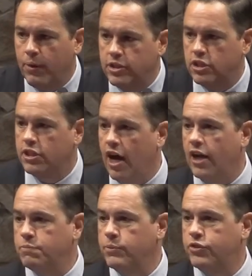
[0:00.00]
to you,
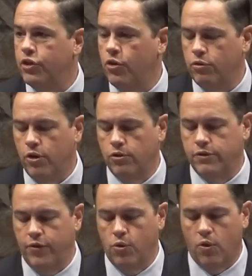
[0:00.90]
those of you who are at
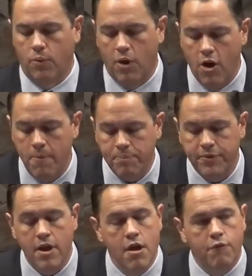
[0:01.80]
Rome, for I
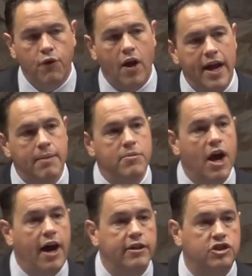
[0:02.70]
am not ashamed of
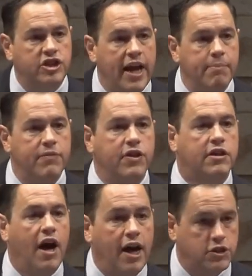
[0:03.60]
the gospel.
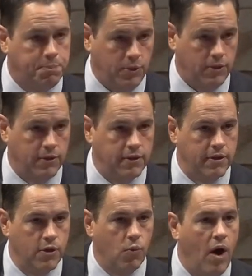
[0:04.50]
Why?
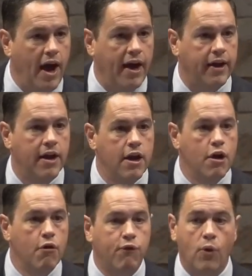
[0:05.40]
For it,
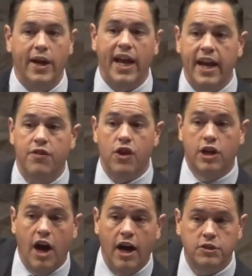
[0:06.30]
the gospel,
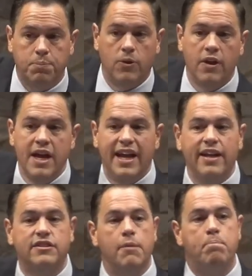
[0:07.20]
is the power
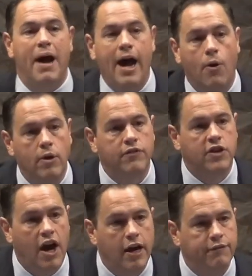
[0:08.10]
of God for
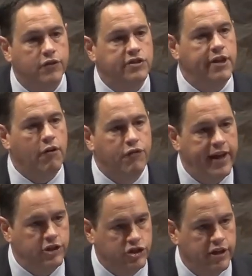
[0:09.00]
salvation
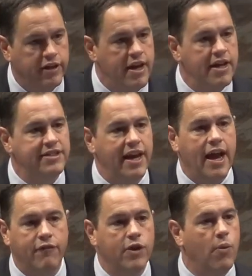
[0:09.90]
to everyone who
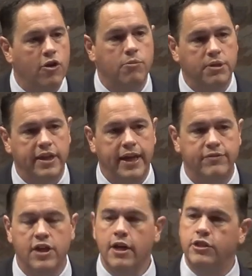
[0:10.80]
believes, to the Jew
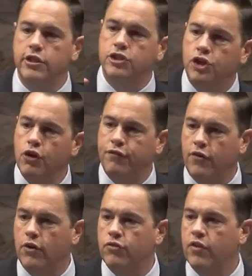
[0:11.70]
first, and
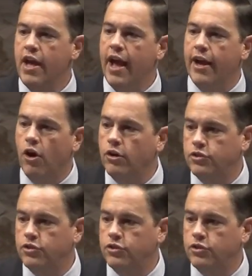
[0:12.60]
also to the Greek.